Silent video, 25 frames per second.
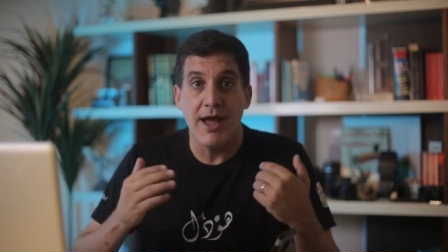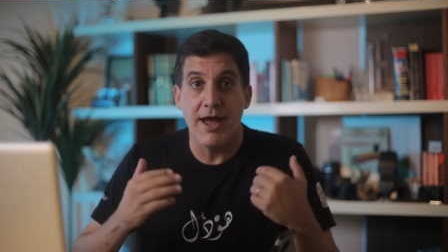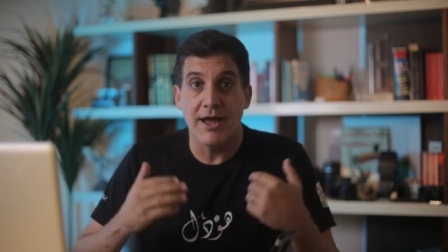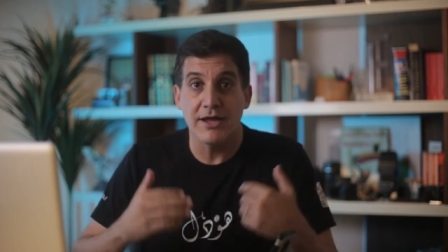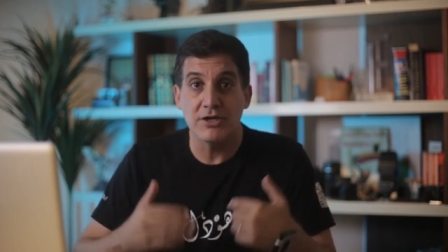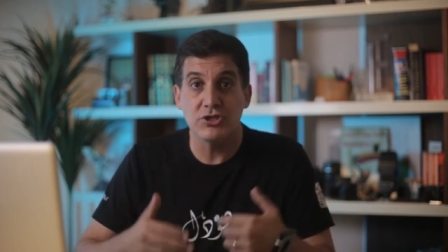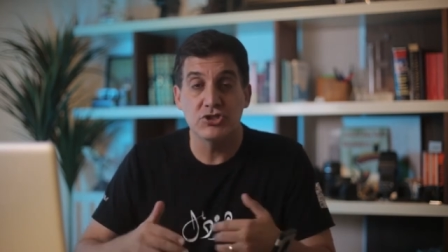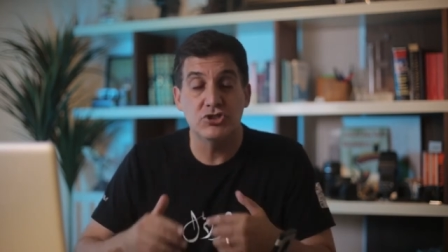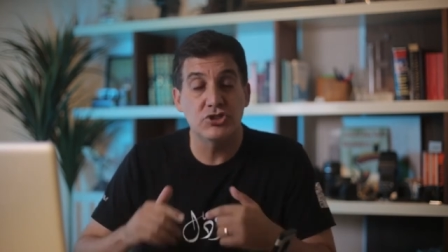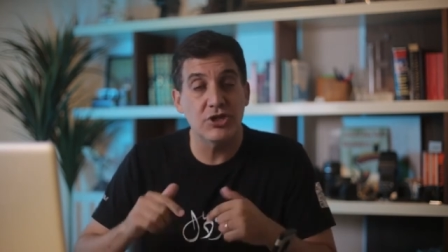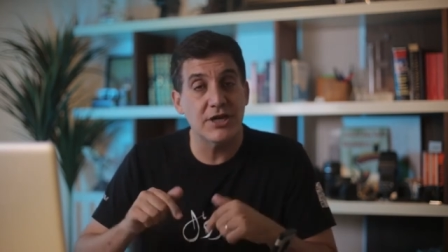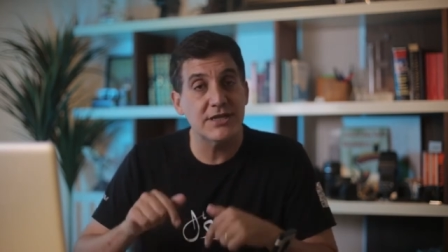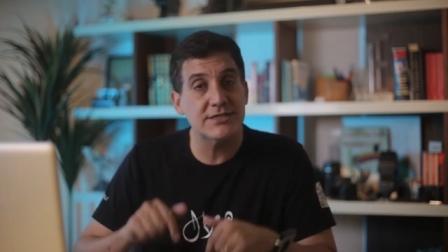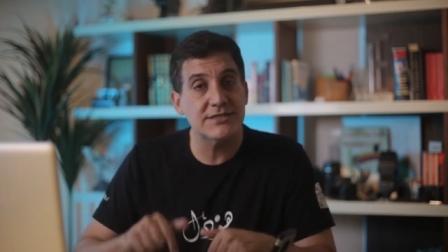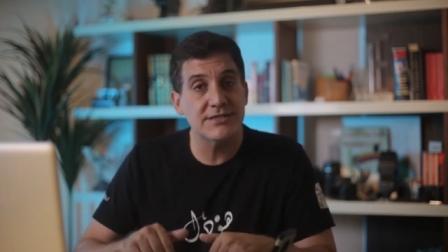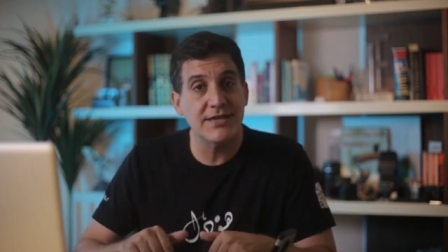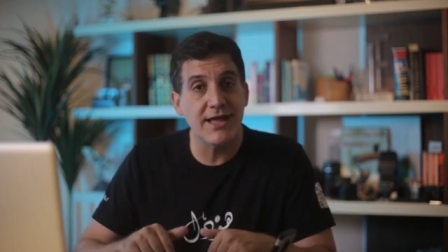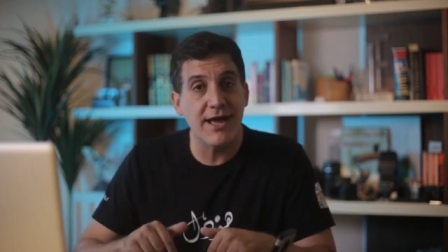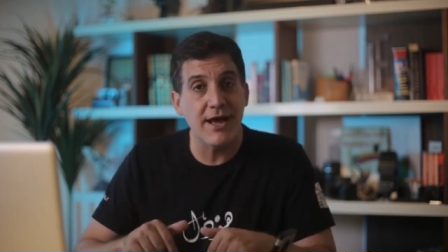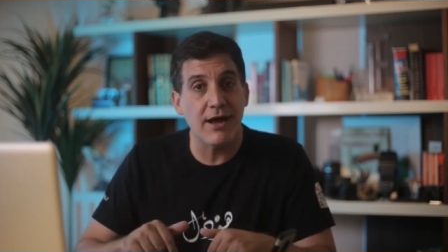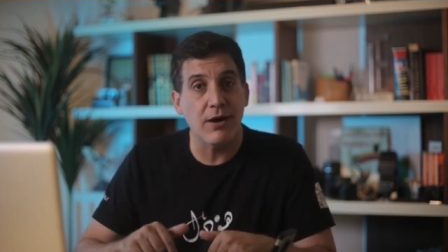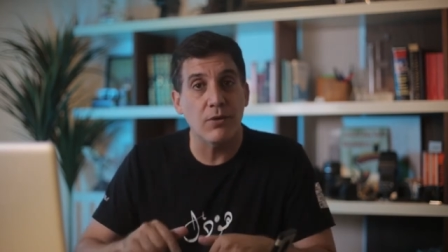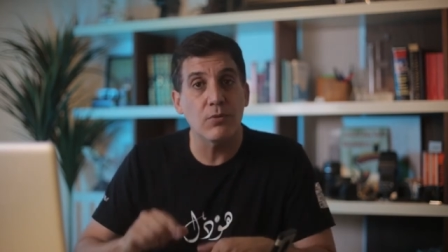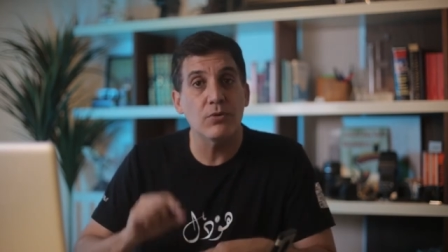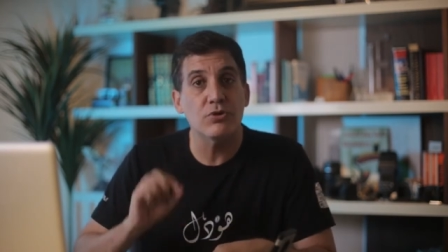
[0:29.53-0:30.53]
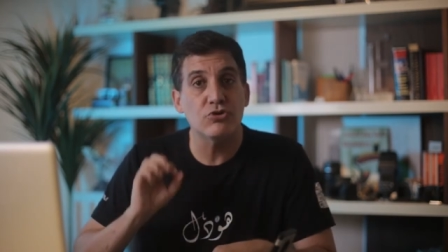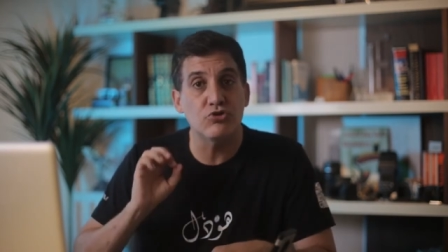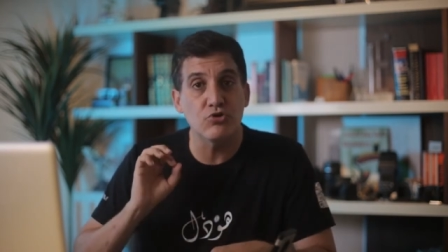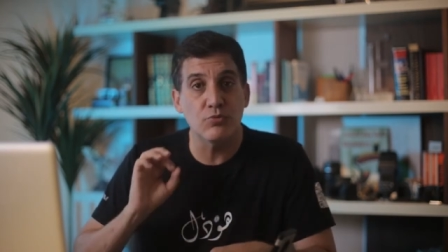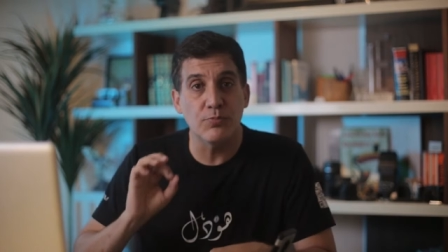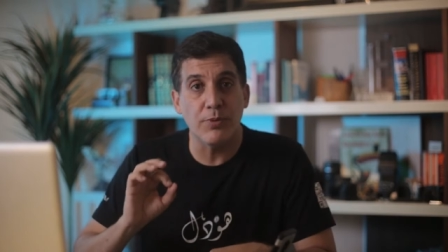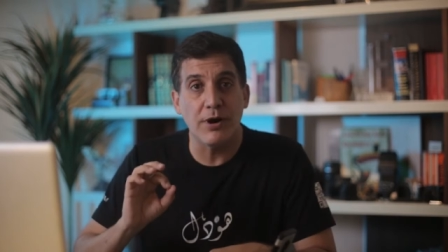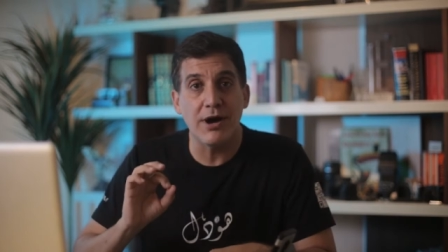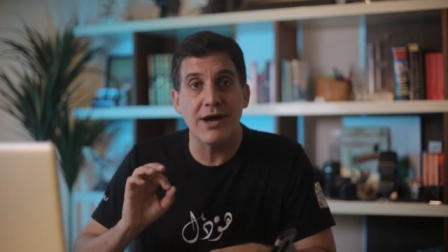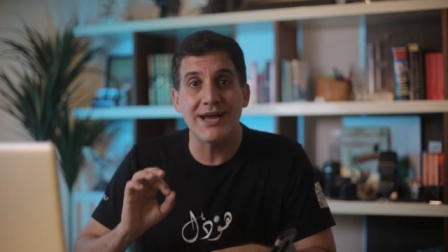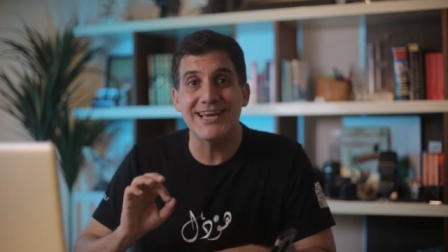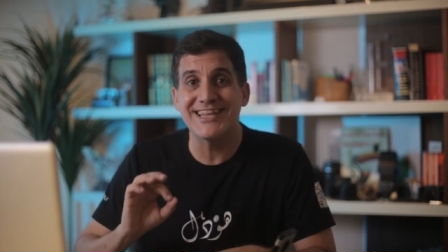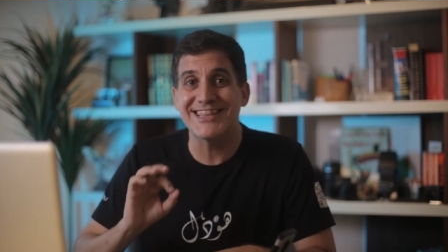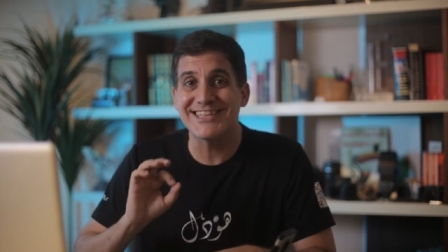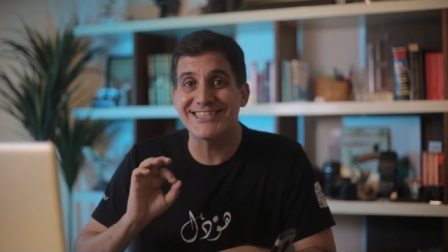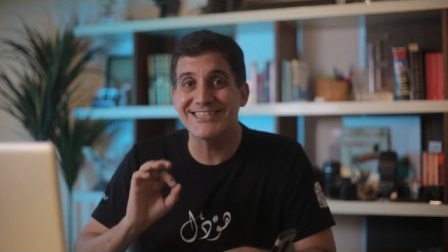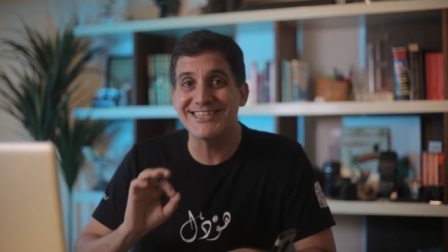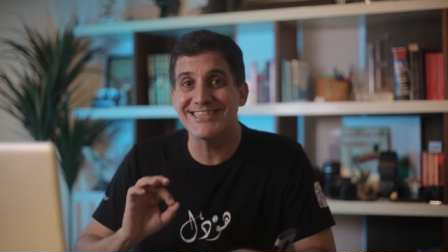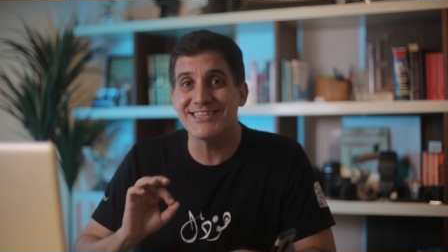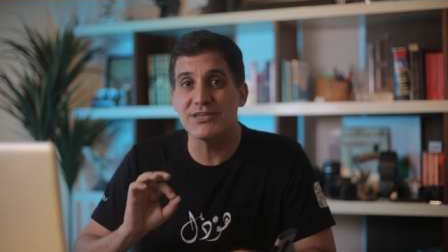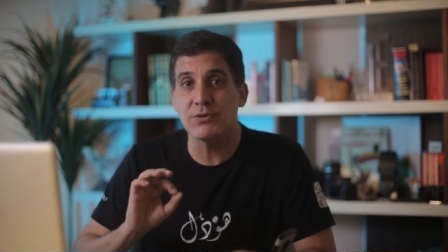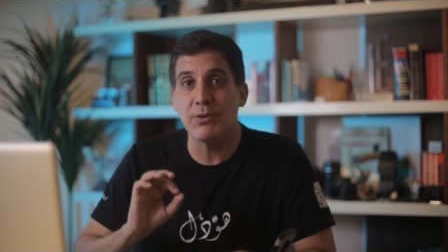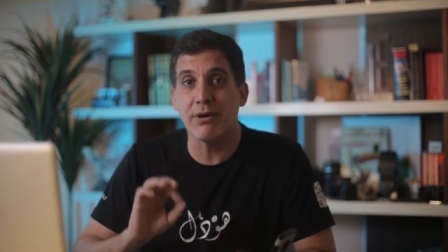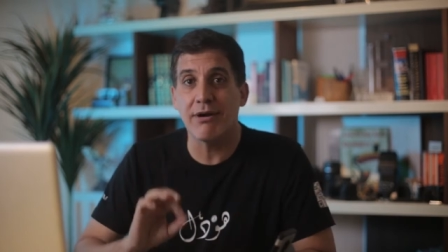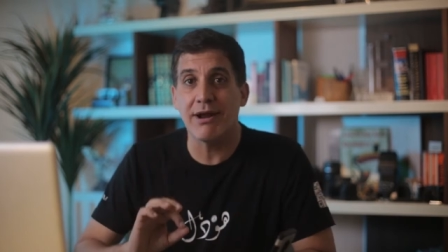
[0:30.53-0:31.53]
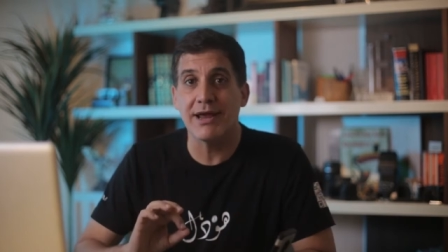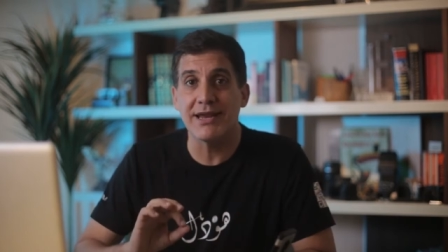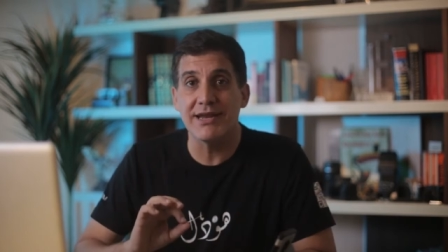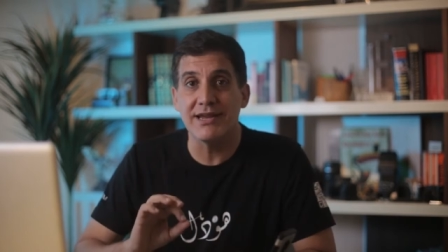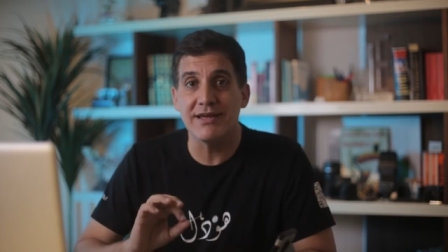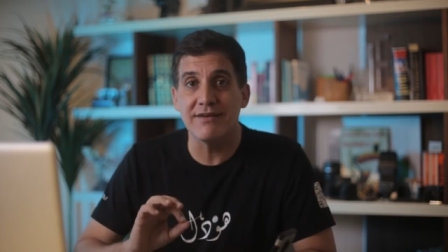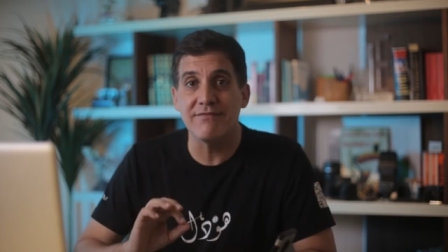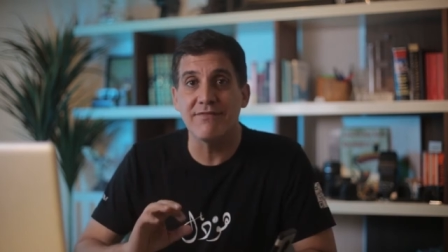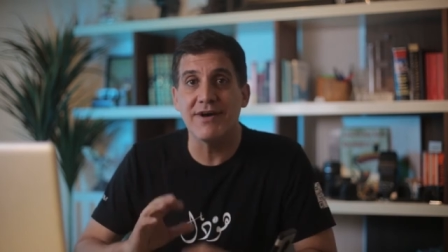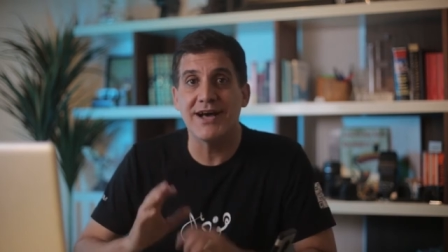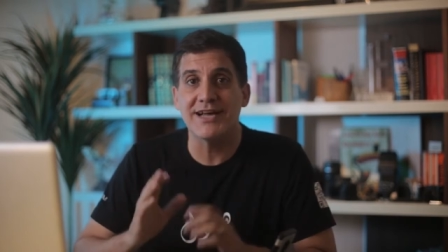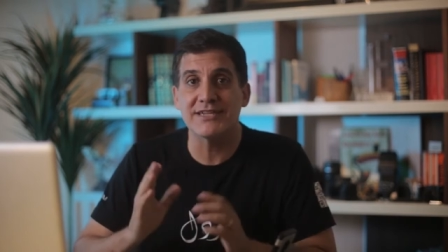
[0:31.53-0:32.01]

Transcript: And just now, Dubai, the city where I live,